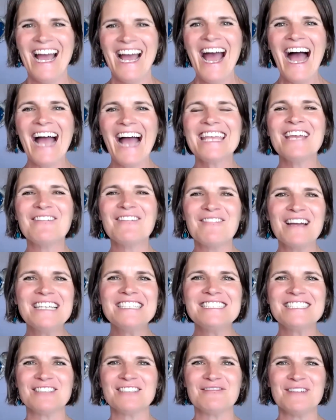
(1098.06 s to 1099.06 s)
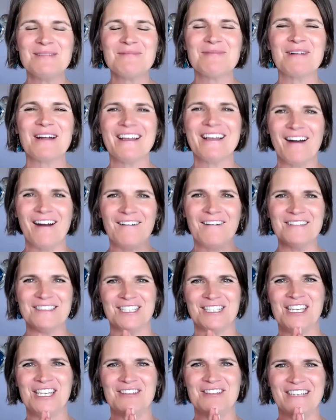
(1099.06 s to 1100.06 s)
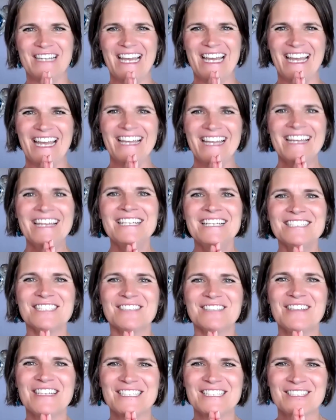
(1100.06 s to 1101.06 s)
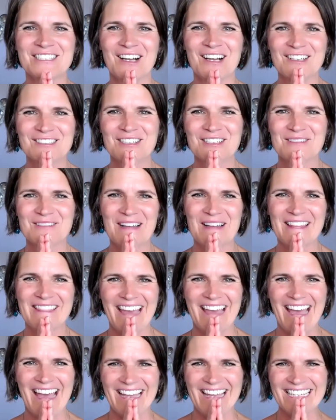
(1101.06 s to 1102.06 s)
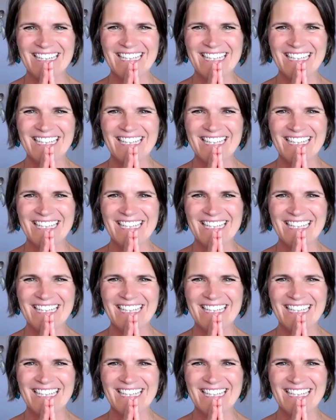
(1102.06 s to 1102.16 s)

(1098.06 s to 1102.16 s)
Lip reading: I can't wait till we break off the Q&A so we can talk to her about that.